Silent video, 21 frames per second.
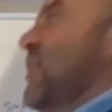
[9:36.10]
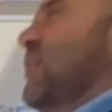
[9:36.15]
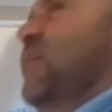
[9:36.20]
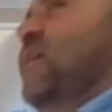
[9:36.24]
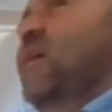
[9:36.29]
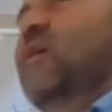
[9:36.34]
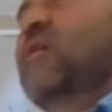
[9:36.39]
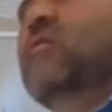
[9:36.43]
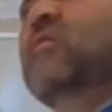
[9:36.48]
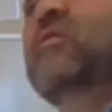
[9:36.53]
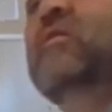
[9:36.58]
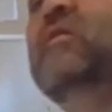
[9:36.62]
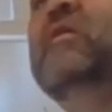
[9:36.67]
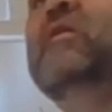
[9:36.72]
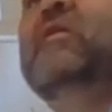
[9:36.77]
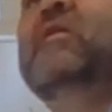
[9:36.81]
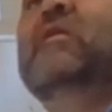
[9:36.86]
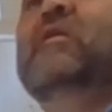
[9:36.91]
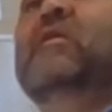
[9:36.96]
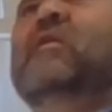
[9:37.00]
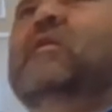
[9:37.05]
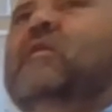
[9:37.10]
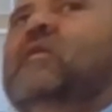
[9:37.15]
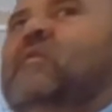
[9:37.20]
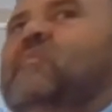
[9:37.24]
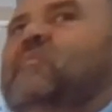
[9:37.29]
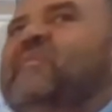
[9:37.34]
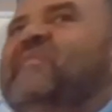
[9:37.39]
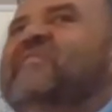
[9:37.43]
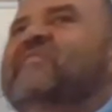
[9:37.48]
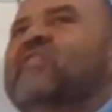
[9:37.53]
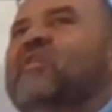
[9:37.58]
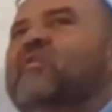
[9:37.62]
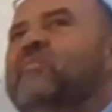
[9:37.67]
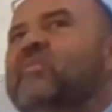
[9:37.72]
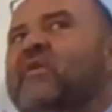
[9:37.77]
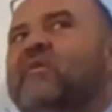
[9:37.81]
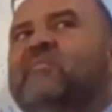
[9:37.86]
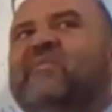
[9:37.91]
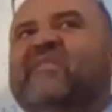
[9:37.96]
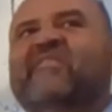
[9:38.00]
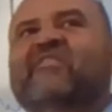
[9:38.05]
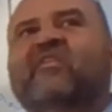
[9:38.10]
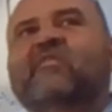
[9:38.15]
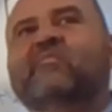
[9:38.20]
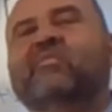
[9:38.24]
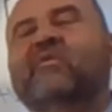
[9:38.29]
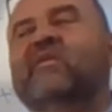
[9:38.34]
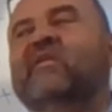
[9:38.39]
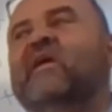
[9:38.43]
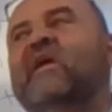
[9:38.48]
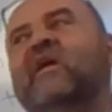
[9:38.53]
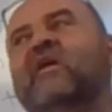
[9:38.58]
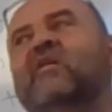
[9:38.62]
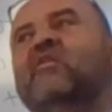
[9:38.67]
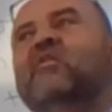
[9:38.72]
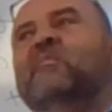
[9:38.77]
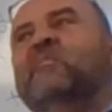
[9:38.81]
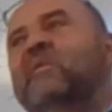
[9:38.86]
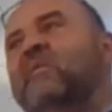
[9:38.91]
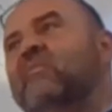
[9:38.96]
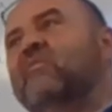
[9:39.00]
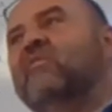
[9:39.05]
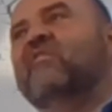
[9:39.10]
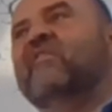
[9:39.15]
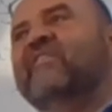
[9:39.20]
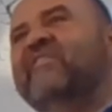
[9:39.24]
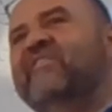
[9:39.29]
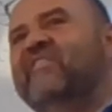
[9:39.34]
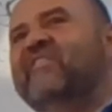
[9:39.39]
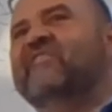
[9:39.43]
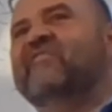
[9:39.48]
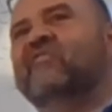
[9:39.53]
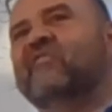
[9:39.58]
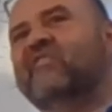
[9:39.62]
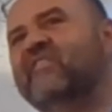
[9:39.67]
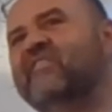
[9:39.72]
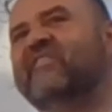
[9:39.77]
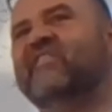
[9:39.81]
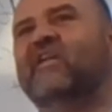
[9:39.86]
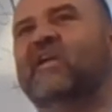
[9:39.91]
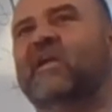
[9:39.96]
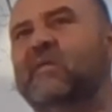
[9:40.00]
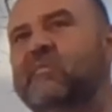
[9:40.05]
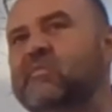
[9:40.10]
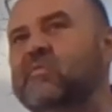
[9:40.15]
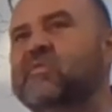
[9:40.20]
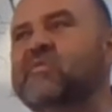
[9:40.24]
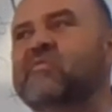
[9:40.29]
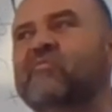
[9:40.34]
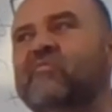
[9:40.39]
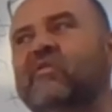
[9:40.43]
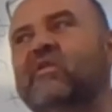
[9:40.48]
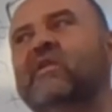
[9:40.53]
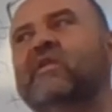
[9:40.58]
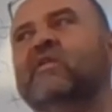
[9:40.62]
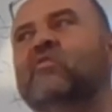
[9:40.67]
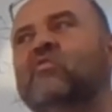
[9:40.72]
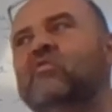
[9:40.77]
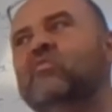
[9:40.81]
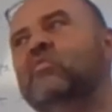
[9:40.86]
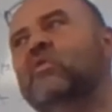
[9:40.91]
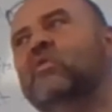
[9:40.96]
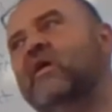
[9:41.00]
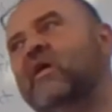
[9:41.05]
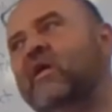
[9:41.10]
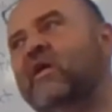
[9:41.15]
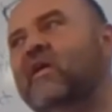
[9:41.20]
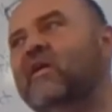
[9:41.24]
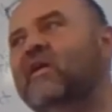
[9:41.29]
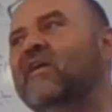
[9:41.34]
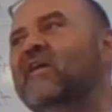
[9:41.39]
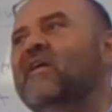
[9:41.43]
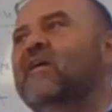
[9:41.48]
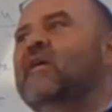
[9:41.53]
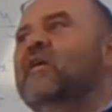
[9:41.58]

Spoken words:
Now, Mr. Obeid, how can I memorise this for exams? What's a really good way?